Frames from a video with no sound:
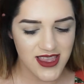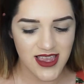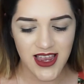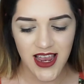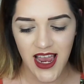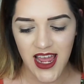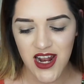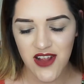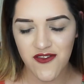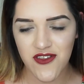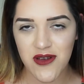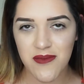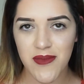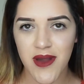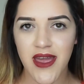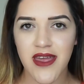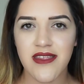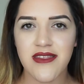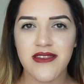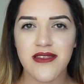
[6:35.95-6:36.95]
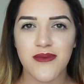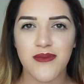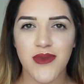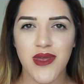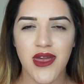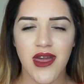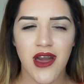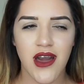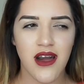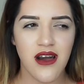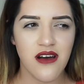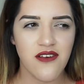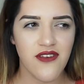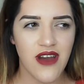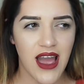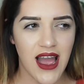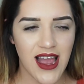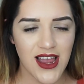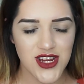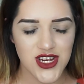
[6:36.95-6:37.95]
That kind of reminds me of
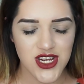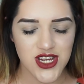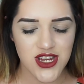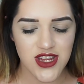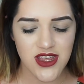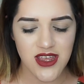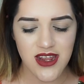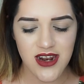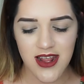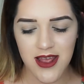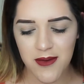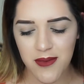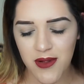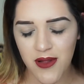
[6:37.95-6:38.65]
Ashton.